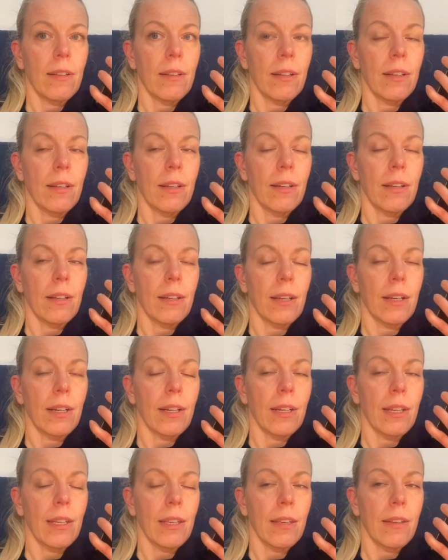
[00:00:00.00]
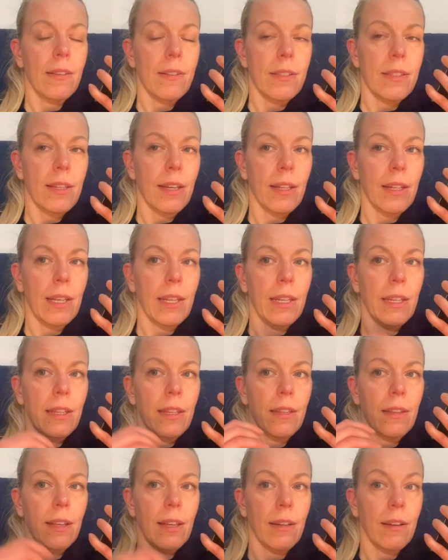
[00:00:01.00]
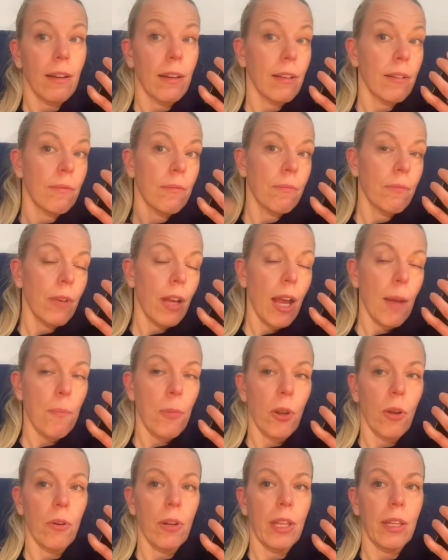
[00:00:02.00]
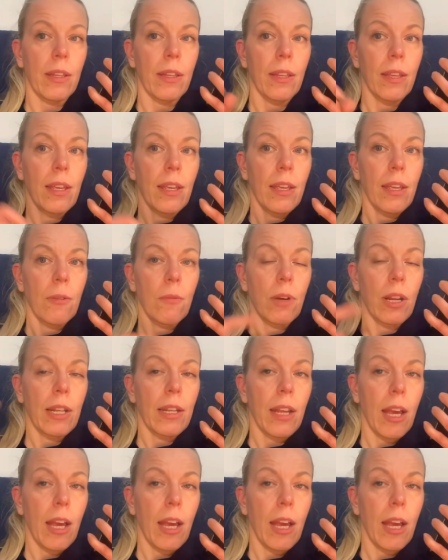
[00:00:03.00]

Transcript: I start editing and I'll upload it. And while it